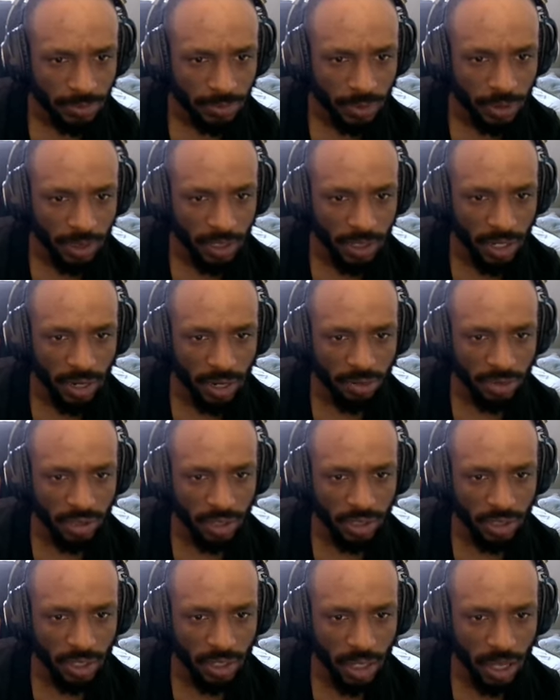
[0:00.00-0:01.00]
get
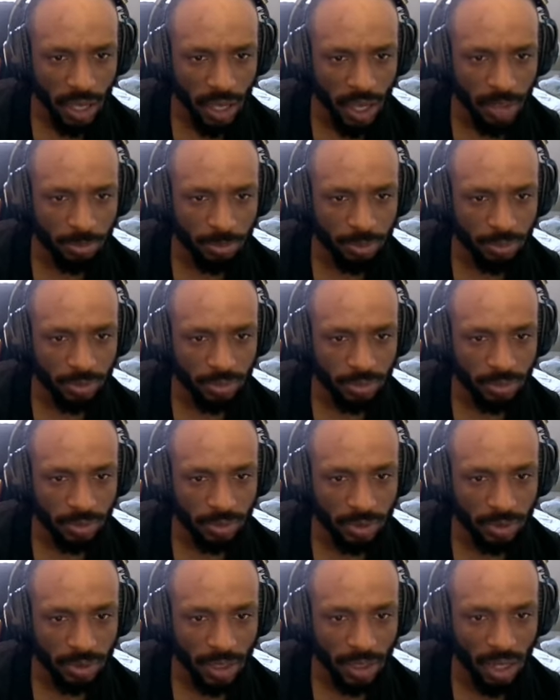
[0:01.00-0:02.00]
everything up.
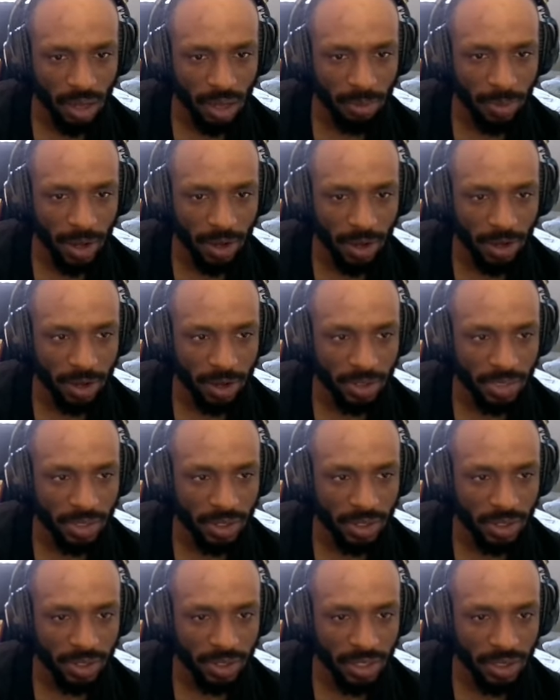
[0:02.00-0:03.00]
I'm out here
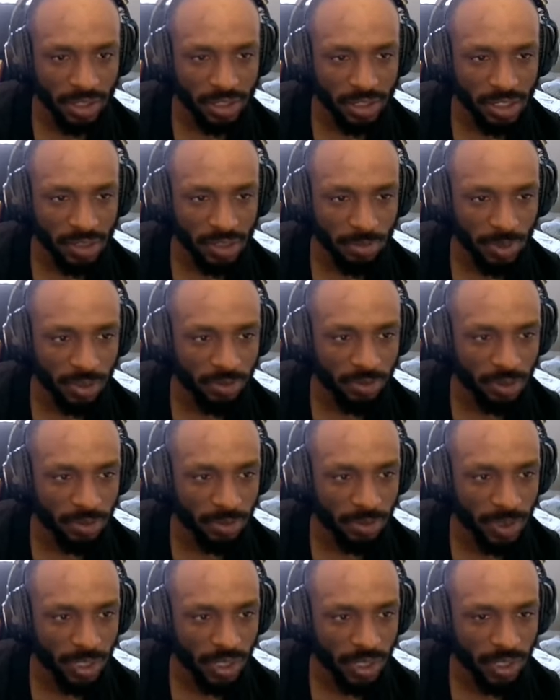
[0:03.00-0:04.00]
thinking that this is
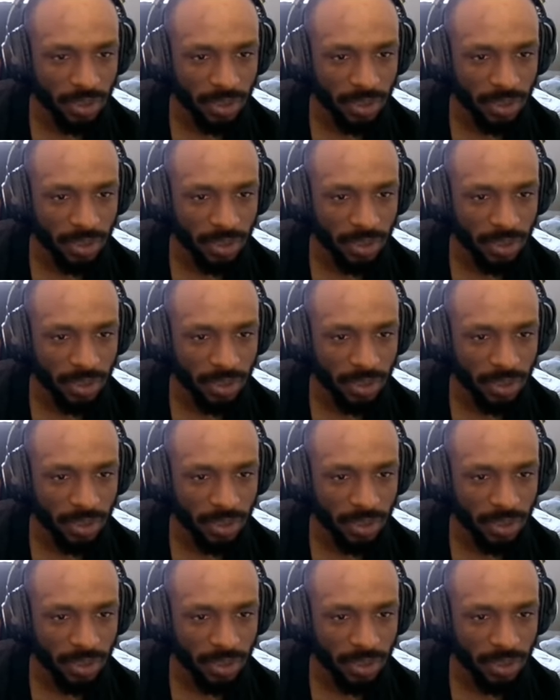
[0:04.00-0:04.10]
PvP.